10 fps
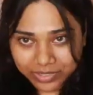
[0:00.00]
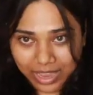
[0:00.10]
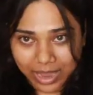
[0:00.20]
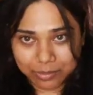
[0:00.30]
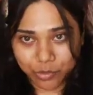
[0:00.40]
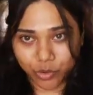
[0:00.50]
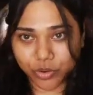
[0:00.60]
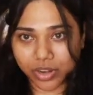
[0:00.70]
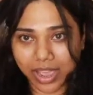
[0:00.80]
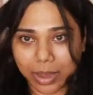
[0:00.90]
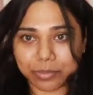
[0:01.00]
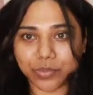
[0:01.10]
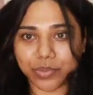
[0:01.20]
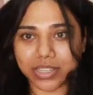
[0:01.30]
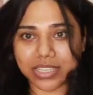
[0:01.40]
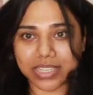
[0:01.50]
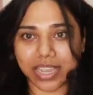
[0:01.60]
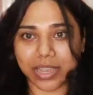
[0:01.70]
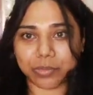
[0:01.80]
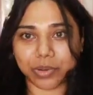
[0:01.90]
I'm not all happy with this
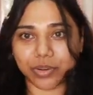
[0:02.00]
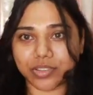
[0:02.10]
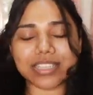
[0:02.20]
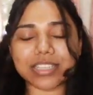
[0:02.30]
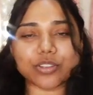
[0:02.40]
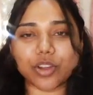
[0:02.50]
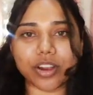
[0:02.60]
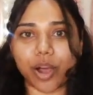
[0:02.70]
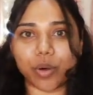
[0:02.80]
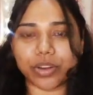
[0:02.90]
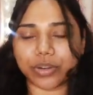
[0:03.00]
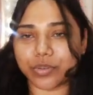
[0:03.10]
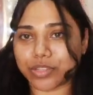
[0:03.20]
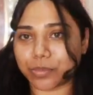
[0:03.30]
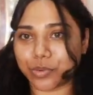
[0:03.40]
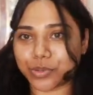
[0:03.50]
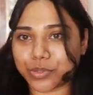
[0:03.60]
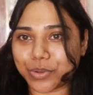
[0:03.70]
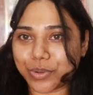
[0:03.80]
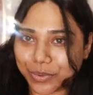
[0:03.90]
hair because this is not how it was supposed
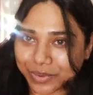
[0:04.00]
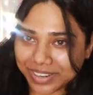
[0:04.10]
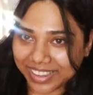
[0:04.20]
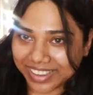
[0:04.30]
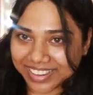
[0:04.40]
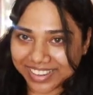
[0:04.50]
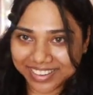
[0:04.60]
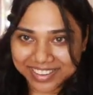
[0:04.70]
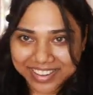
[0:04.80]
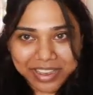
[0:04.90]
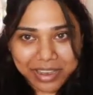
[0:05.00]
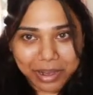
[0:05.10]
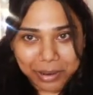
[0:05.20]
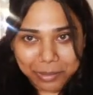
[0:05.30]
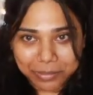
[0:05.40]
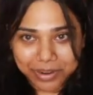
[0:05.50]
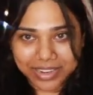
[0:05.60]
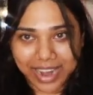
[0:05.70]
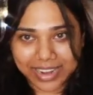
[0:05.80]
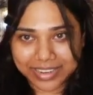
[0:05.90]
to look like. But
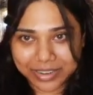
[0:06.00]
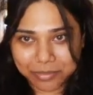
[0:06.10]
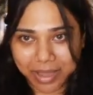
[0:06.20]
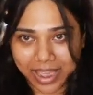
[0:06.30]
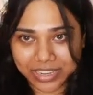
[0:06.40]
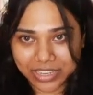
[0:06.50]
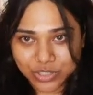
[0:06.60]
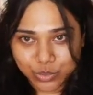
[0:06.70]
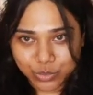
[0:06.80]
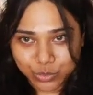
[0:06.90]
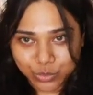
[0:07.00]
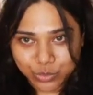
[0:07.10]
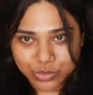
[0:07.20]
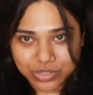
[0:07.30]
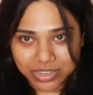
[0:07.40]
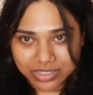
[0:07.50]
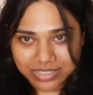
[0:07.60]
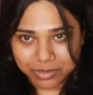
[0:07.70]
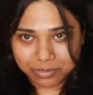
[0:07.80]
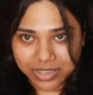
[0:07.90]
I did manage to do
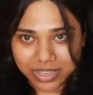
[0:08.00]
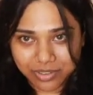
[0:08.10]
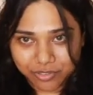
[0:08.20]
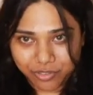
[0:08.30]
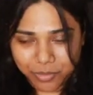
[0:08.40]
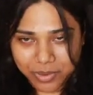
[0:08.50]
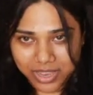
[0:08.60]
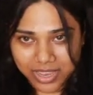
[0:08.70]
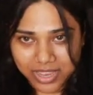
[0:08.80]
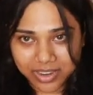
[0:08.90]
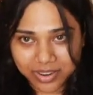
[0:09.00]
something for my hair.